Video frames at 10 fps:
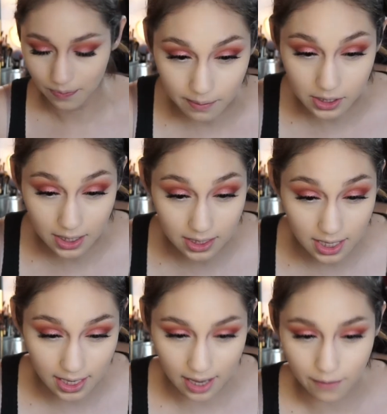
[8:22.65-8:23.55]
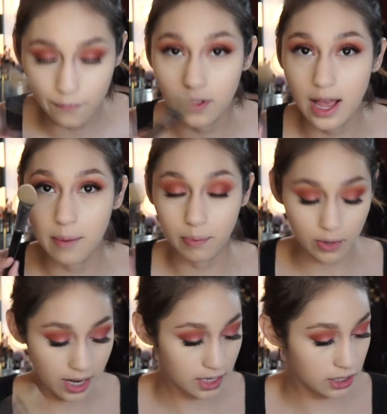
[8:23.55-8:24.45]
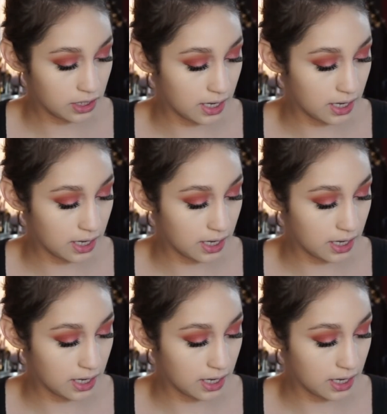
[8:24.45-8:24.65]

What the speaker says: I'm just going to take a flat brush